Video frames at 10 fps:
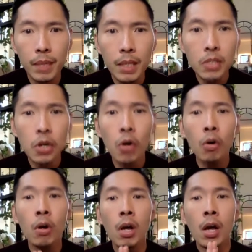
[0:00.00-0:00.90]

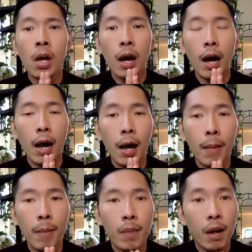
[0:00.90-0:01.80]
So,
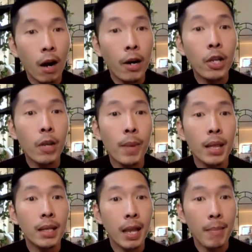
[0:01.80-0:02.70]
the argument
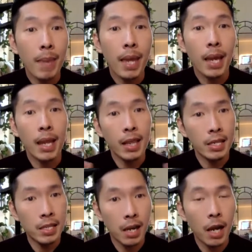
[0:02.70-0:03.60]
that I make in
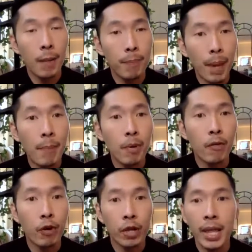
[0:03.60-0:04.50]
this paper
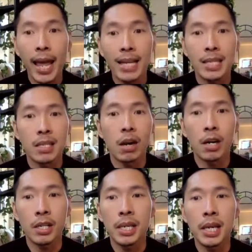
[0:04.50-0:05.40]
for the
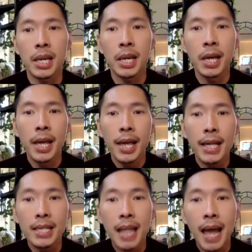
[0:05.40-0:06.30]
SSRC
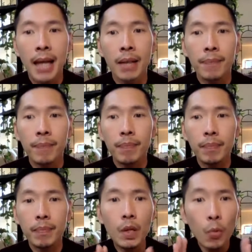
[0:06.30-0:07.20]
is that
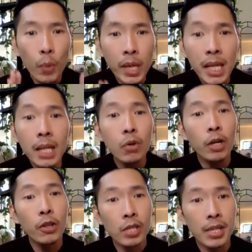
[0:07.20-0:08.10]
we need to
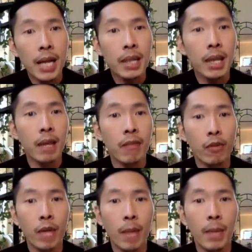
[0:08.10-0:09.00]
understand the
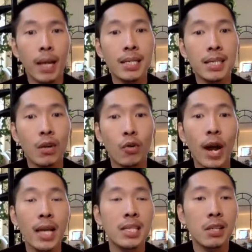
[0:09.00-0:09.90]
infodemic as a
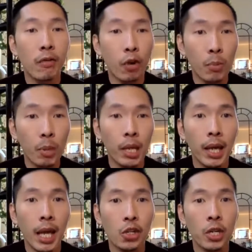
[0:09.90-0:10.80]
crisis of
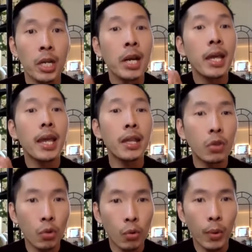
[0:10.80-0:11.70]
communication
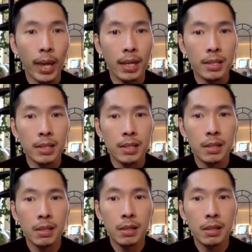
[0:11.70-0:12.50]
in two ways.